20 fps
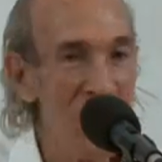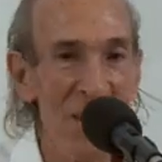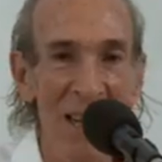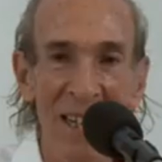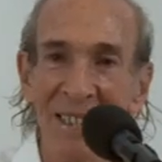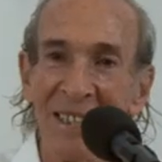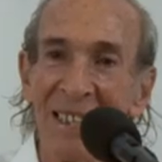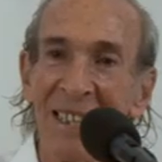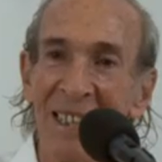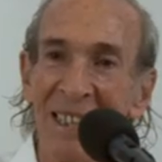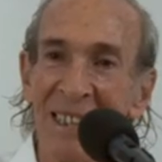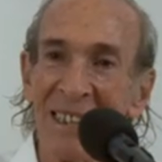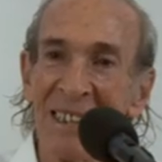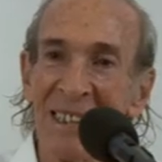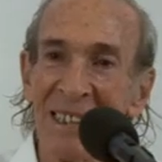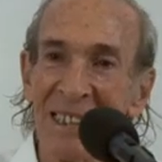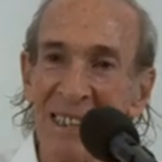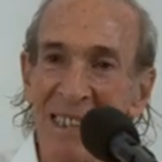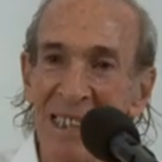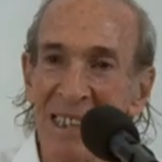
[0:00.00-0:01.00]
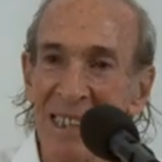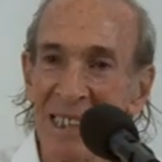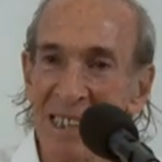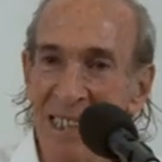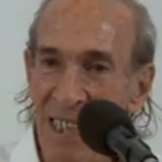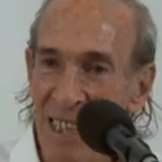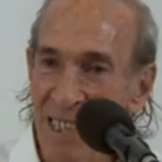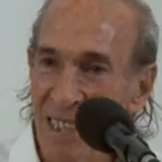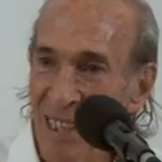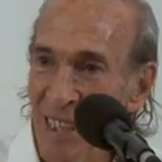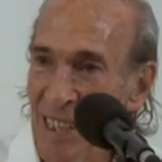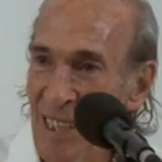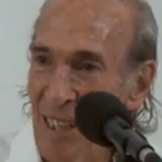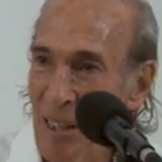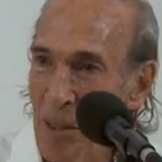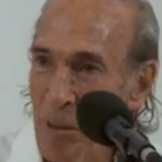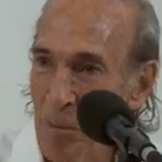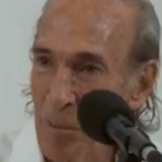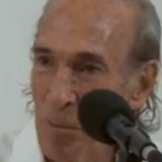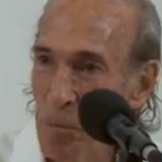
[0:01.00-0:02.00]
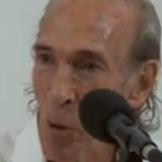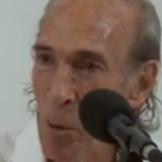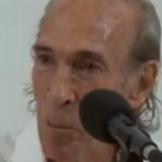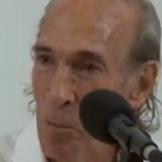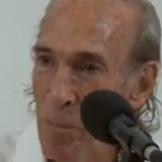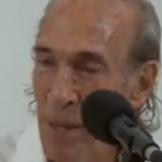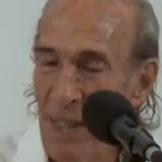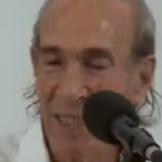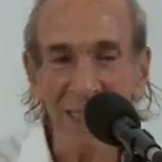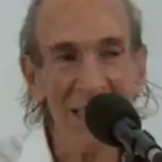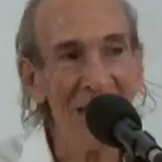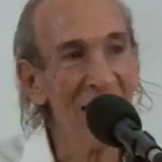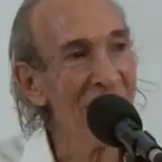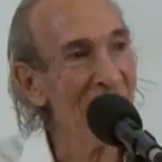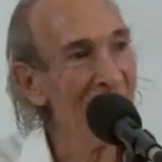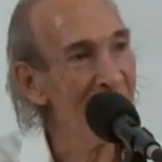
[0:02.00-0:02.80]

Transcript: center, and a little more pink